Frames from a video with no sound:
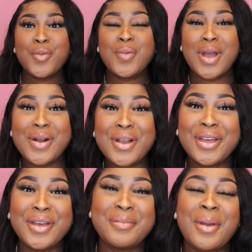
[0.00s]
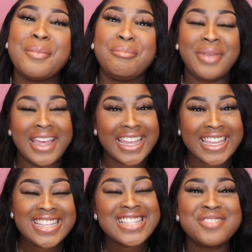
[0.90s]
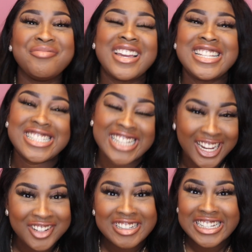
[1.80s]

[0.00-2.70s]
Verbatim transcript: Welcome back to my channel